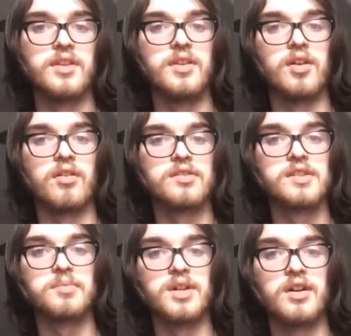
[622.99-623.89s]
You know, our
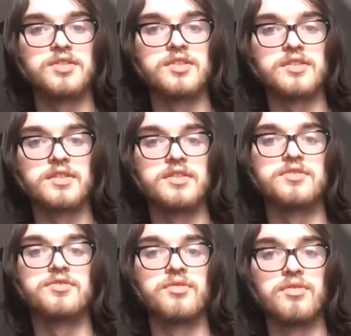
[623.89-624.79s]
subconscious
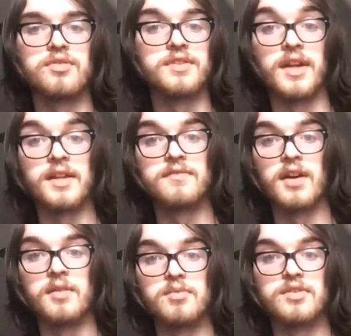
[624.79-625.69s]
controls
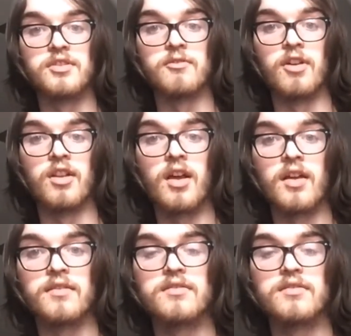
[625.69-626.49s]
95% of our life.